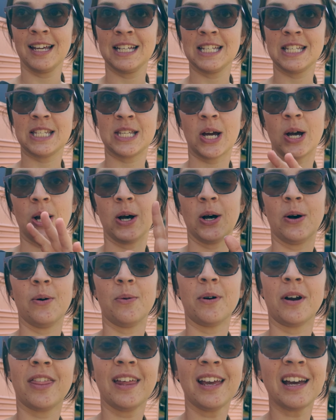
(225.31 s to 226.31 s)
So
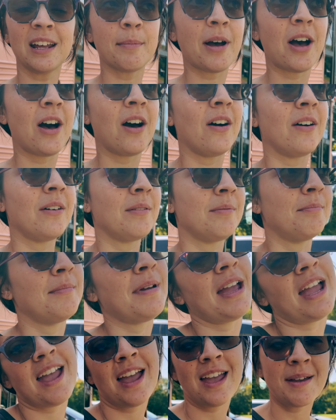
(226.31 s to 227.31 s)
we're thinking about
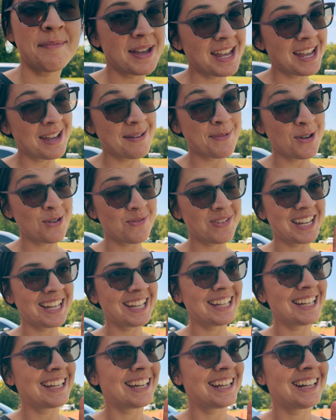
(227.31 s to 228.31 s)
maybe
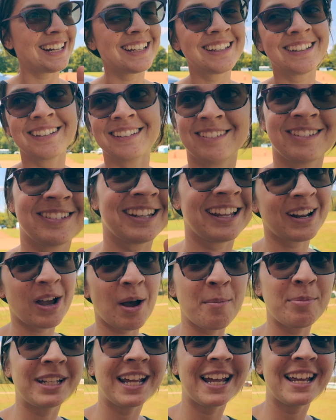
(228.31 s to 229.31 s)
moving in a, in a
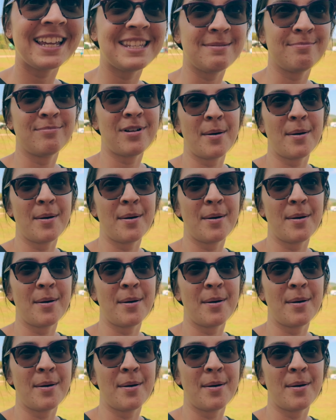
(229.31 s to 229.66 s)
couple days.